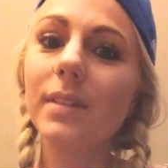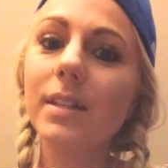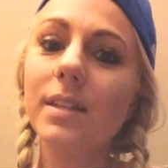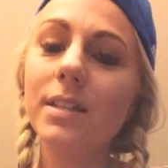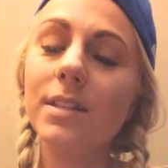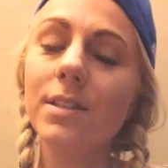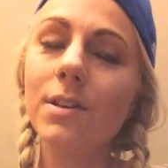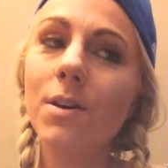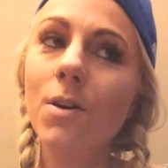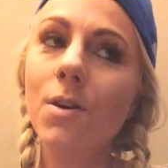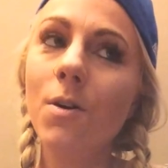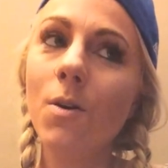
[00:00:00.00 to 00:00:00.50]

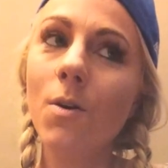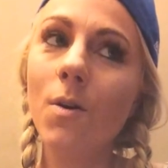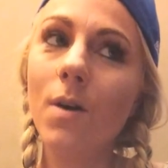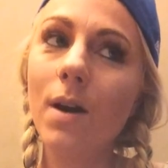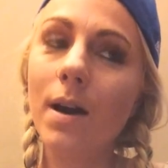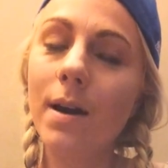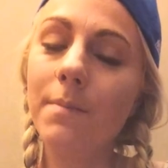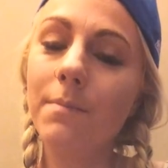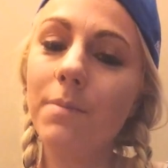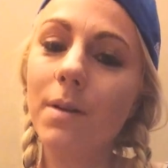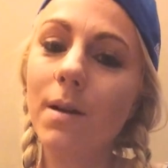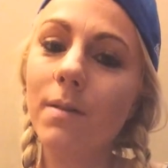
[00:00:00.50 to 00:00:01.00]
So
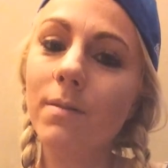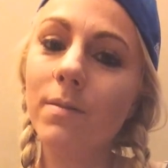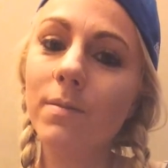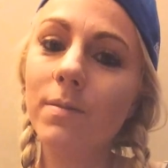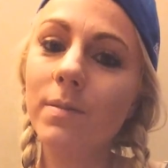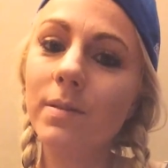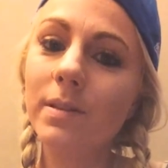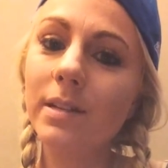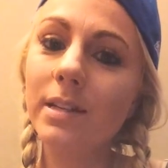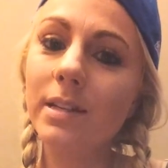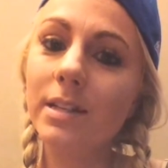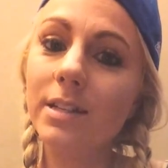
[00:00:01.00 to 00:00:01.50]
I'm
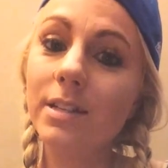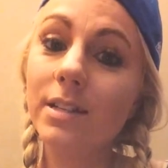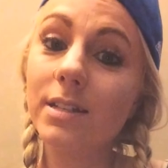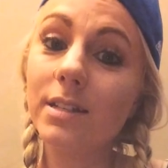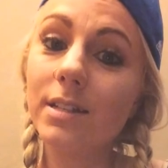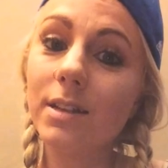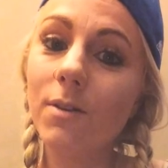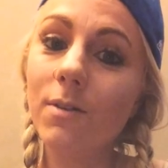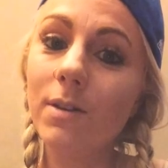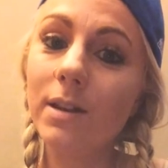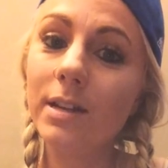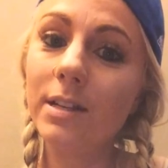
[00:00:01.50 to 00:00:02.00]
probably just
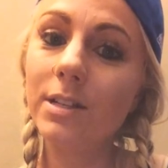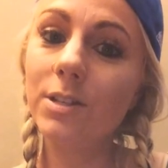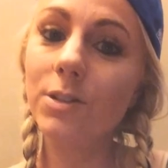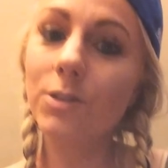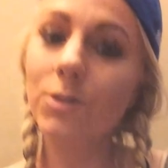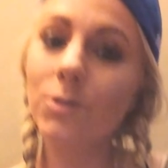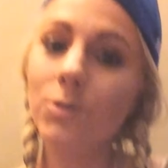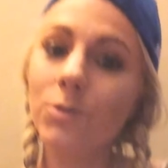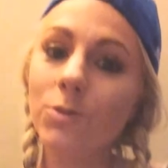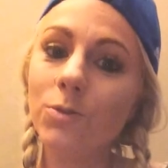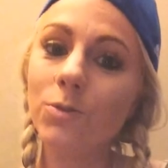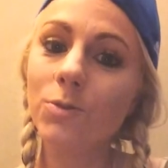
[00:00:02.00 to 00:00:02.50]
going
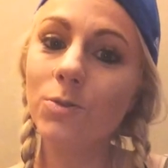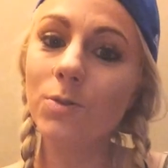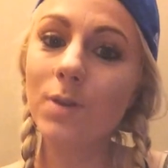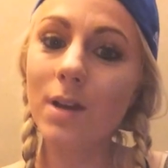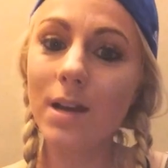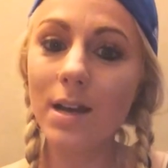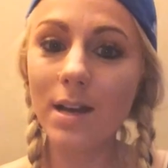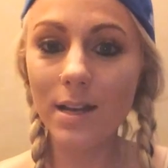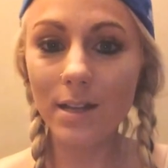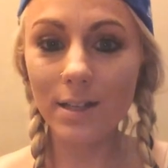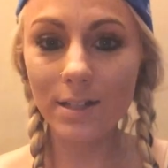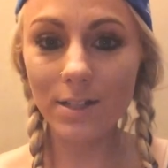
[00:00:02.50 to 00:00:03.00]
to
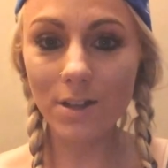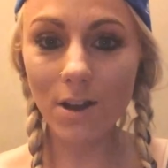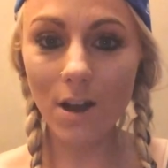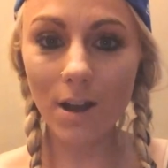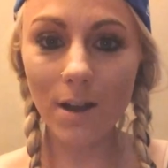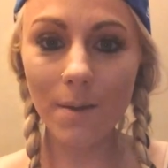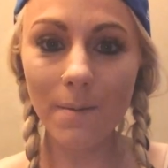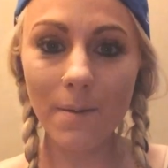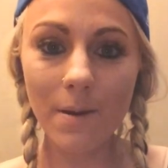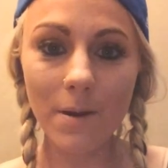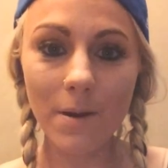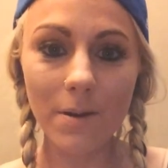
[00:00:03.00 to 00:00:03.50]

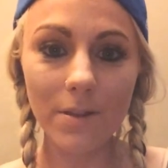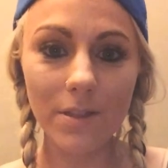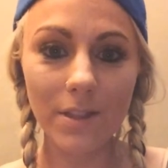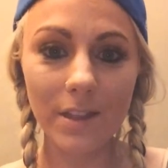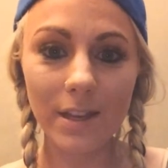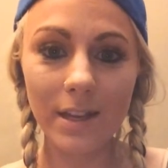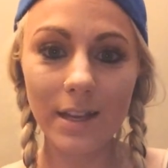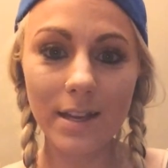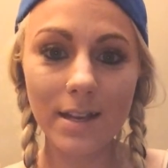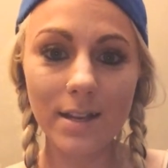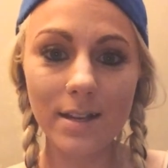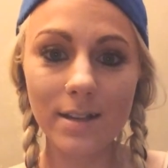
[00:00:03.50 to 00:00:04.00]
talk about
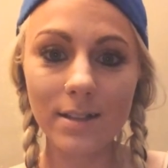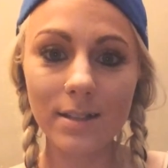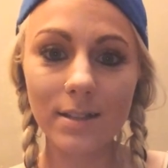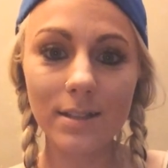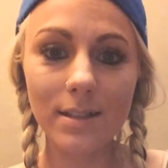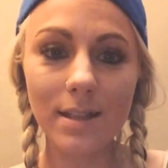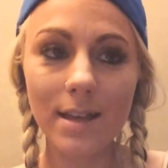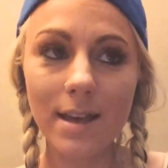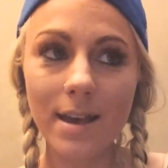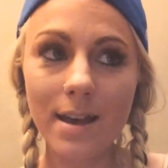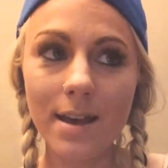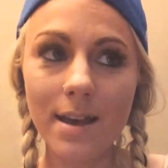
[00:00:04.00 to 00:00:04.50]
things
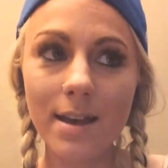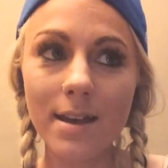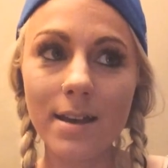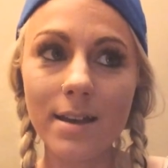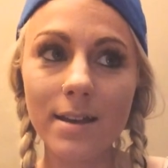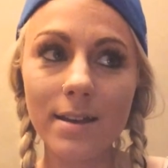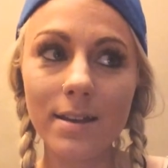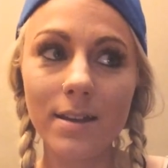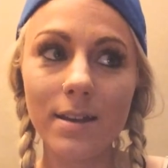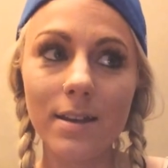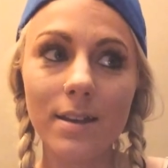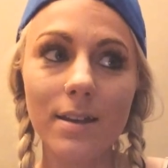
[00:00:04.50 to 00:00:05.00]

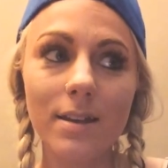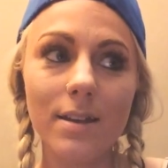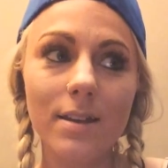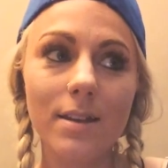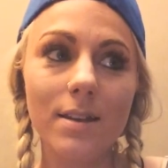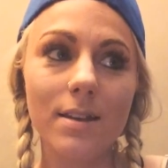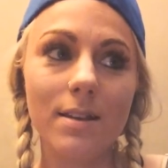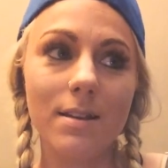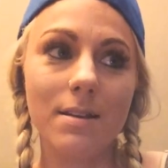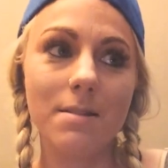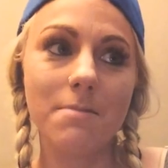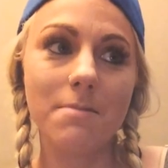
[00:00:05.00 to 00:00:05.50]
that
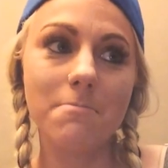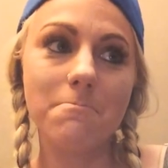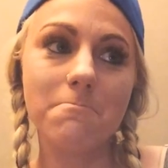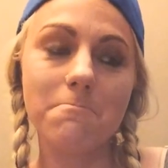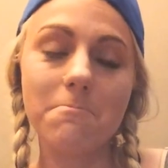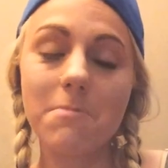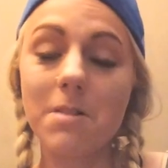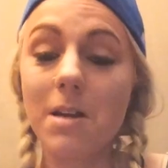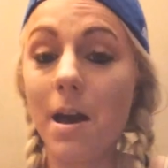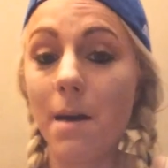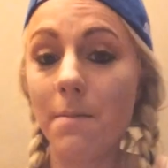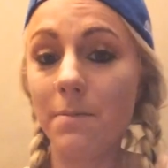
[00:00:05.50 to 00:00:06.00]

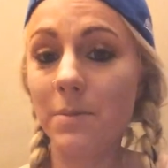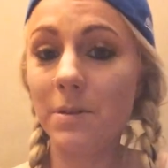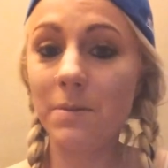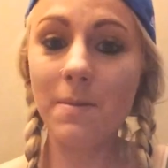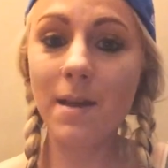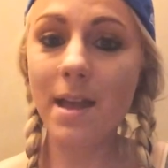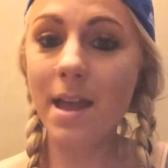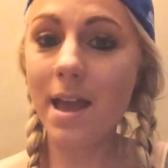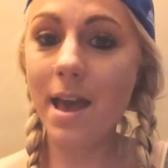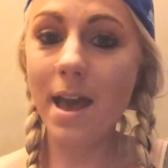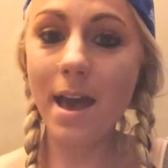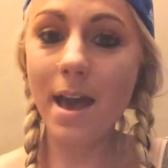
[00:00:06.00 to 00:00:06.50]
come to
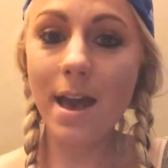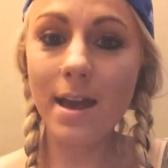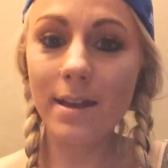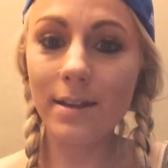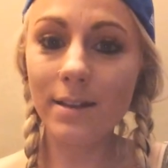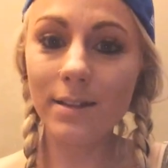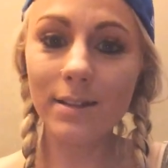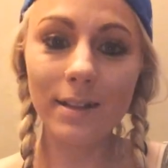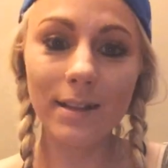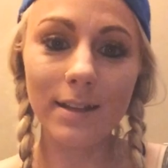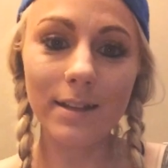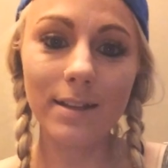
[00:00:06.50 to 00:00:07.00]
my head
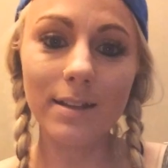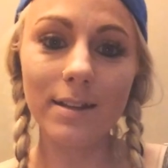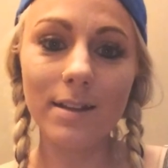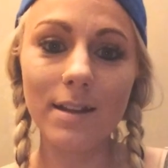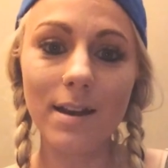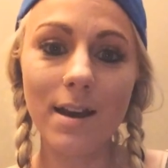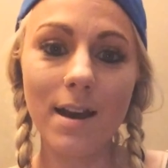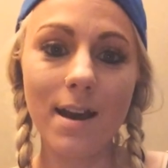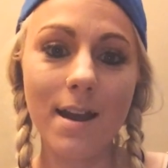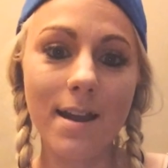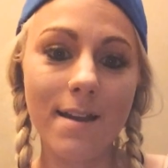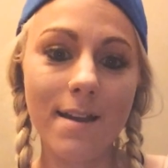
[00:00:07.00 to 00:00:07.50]
and that
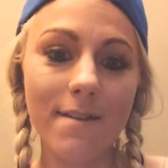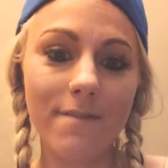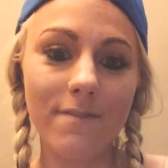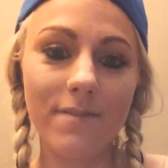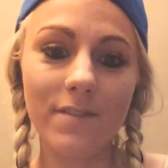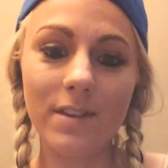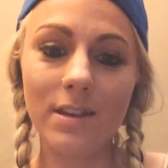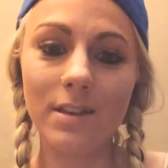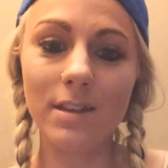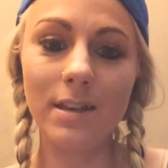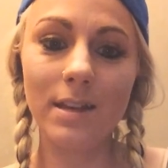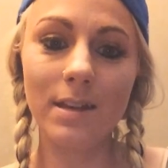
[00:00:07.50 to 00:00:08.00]
I
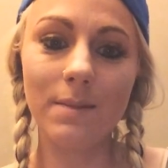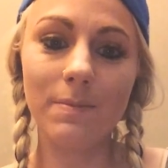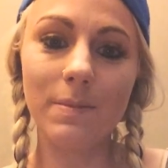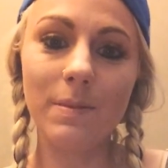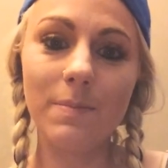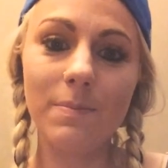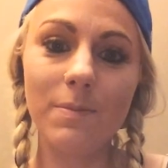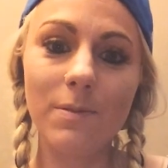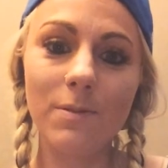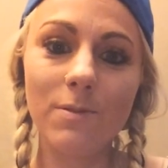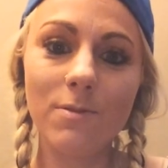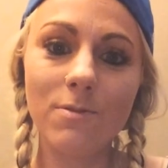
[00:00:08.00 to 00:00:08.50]
feel like
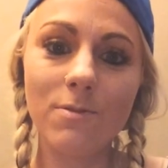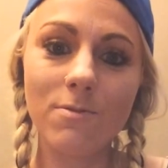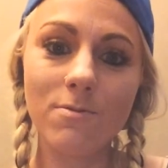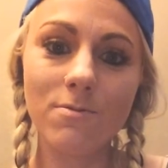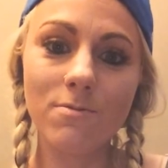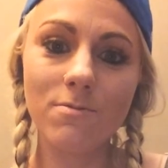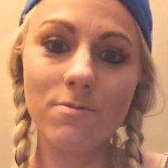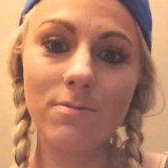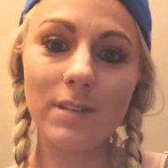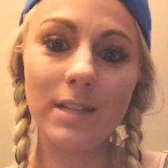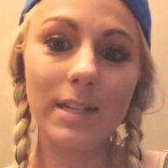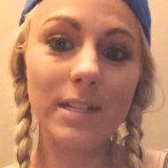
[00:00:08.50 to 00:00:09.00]

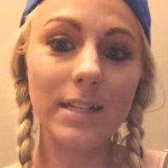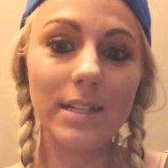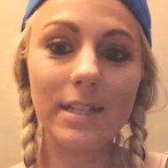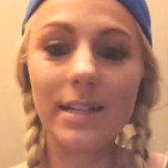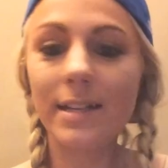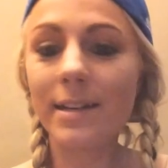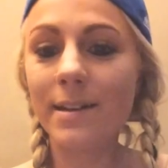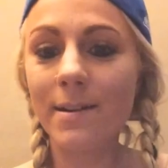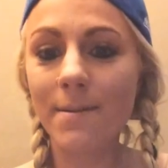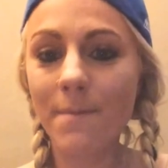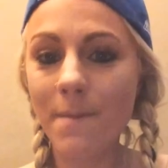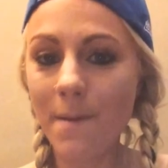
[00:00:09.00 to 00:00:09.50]
people need to
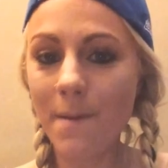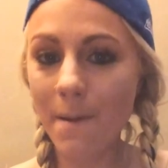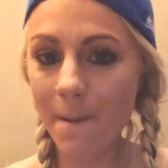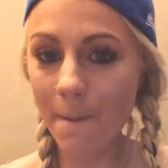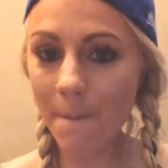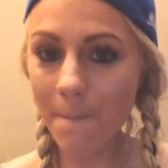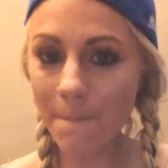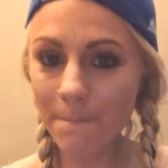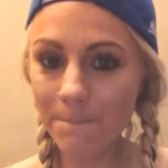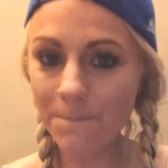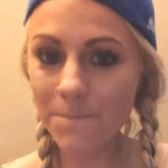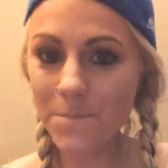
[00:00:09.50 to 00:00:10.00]
hear
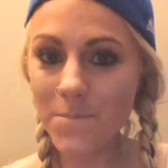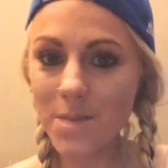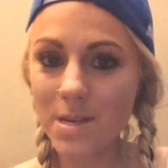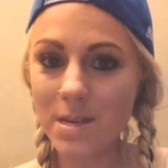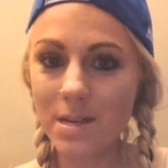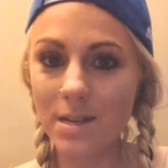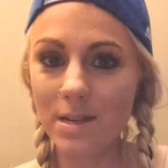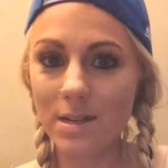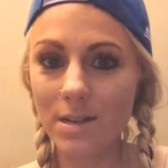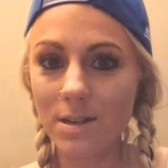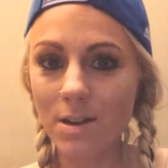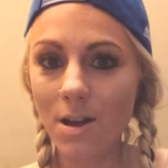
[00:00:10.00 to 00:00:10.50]
about.
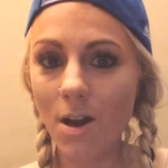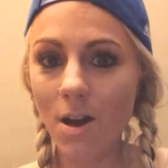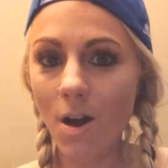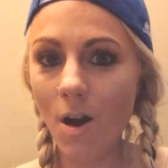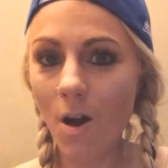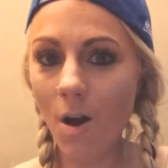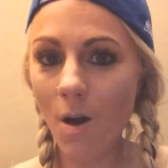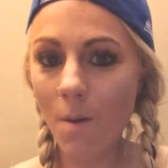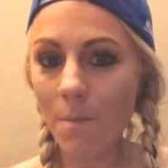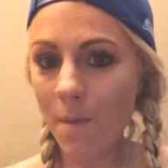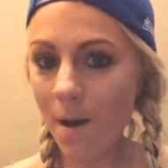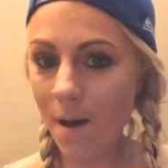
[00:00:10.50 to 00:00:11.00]
Not
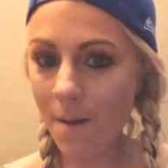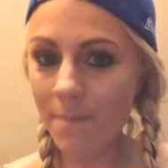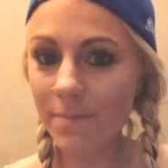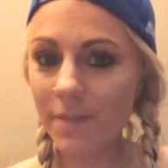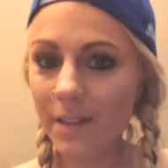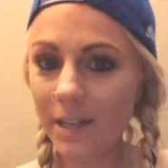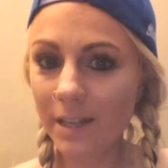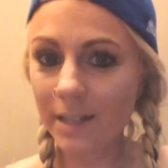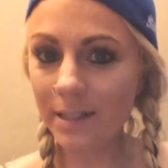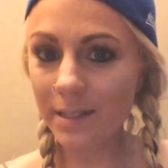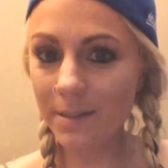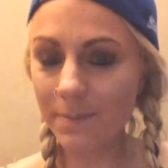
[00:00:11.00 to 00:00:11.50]
all mom
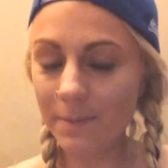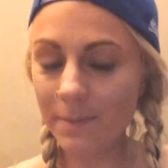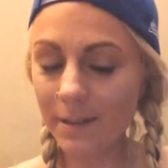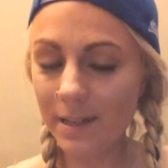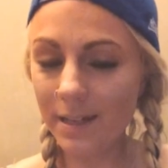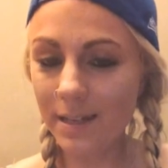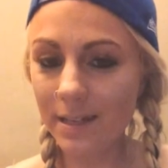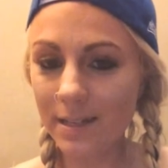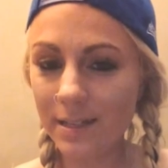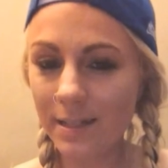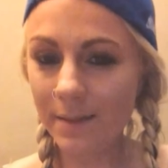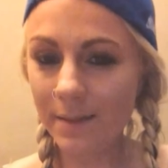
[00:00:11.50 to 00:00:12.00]
things, because